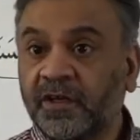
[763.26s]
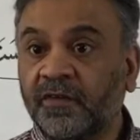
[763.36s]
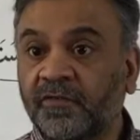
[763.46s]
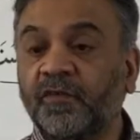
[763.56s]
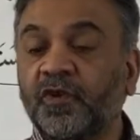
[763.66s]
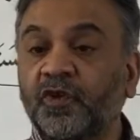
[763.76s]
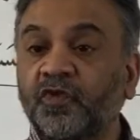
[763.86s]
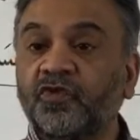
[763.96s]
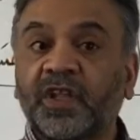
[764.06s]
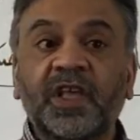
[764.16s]
We will use
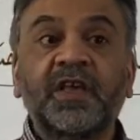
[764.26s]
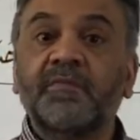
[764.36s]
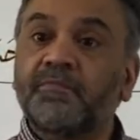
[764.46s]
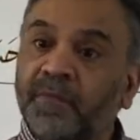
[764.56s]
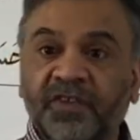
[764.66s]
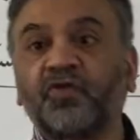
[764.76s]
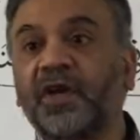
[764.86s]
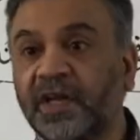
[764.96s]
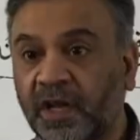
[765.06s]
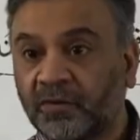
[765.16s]
the
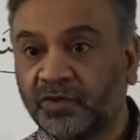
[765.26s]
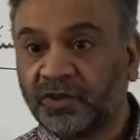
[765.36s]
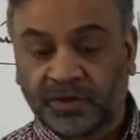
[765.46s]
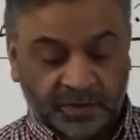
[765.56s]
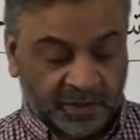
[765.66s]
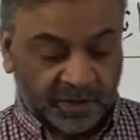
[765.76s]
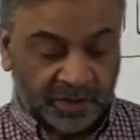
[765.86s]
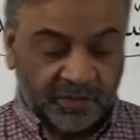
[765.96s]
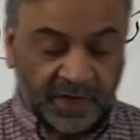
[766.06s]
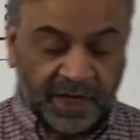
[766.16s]
masculine nouns,
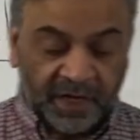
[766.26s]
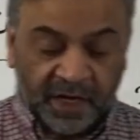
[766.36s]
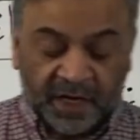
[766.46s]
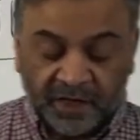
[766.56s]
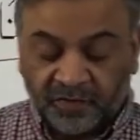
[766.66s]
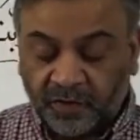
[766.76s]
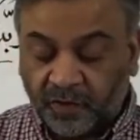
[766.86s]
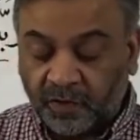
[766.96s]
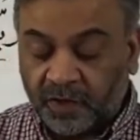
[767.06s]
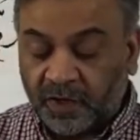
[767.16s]
right?
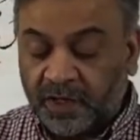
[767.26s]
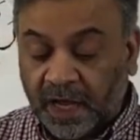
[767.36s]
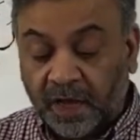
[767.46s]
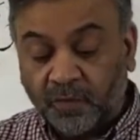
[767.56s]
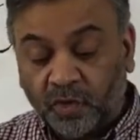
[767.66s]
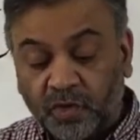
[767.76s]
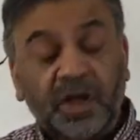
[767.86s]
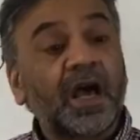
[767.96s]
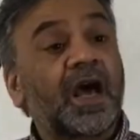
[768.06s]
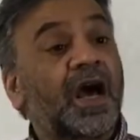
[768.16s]
So naam
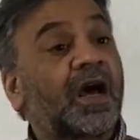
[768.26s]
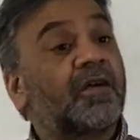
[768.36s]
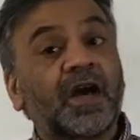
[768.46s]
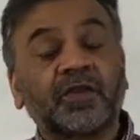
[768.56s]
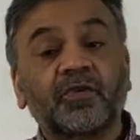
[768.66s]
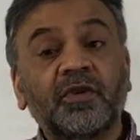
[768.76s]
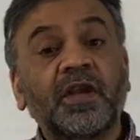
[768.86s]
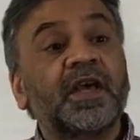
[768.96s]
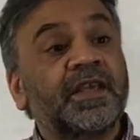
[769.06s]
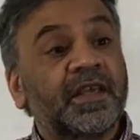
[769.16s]
hunna akhawatun,
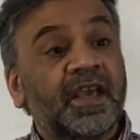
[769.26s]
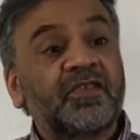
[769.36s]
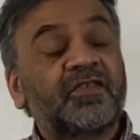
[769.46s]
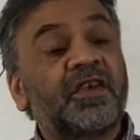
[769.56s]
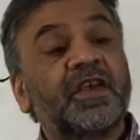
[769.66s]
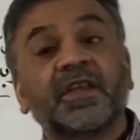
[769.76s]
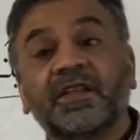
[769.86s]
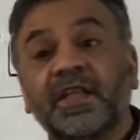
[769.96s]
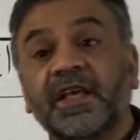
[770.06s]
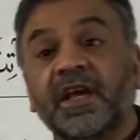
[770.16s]
yes,
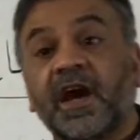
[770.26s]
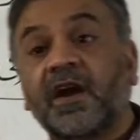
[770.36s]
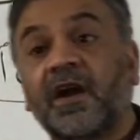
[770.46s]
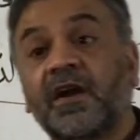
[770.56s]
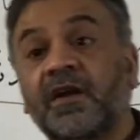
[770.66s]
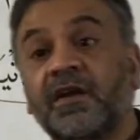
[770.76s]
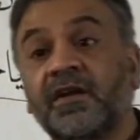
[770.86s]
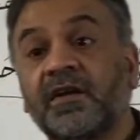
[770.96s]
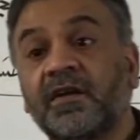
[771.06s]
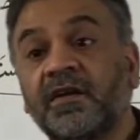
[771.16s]
they are
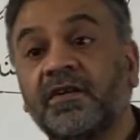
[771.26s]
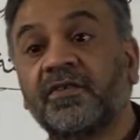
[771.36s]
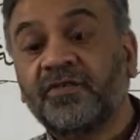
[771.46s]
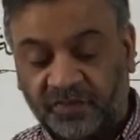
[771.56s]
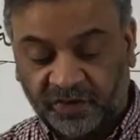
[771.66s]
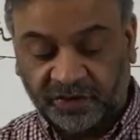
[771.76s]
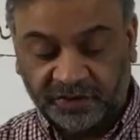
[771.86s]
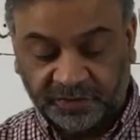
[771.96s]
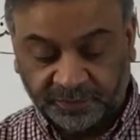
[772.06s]
sisters.